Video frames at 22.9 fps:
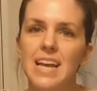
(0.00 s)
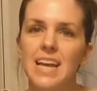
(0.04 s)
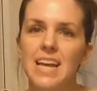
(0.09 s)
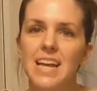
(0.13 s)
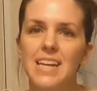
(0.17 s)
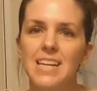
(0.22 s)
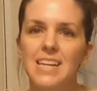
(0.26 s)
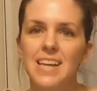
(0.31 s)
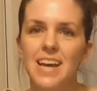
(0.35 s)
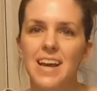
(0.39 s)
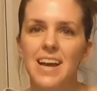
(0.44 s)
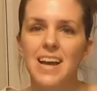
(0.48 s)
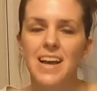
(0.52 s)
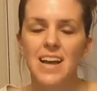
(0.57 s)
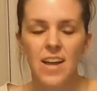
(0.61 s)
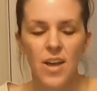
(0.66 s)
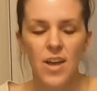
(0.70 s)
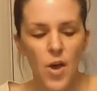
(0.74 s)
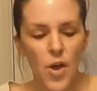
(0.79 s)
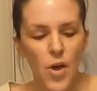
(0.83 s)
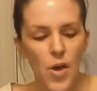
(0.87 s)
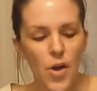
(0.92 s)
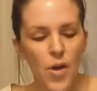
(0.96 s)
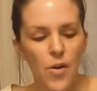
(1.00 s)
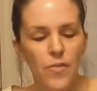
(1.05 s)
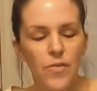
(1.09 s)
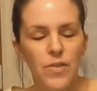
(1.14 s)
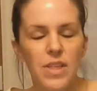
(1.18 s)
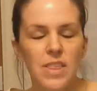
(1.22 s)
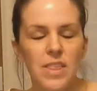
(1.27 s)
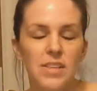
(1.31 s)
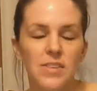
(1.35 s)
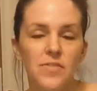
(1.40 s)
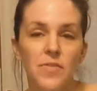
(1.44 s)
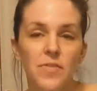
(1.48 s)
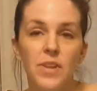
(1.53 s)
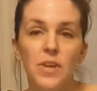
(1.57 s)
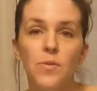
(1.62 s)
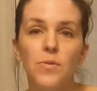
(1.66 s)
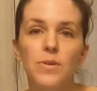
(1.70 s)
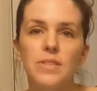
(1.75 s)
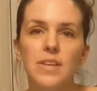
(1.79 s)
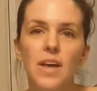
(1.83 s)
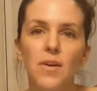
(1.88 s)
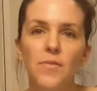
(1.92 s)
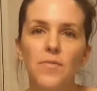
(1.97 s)
And hopefully this
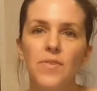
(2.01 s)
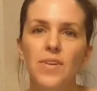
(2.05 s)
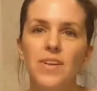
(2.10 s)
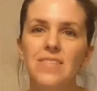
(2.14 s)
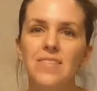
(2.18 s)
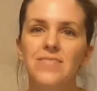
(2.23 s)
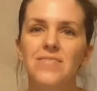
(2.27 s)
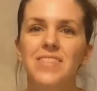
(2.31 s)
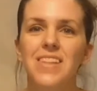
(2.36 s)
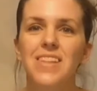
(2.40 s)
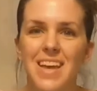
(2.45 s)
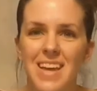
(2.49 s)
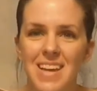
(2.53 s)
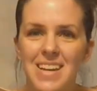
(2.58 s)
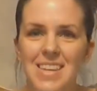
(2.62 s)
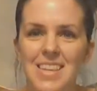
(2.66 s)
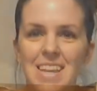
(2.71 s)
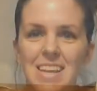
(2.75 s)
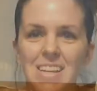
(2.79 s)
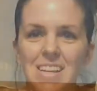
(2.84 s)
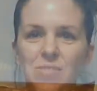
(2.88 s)
video was helpful, and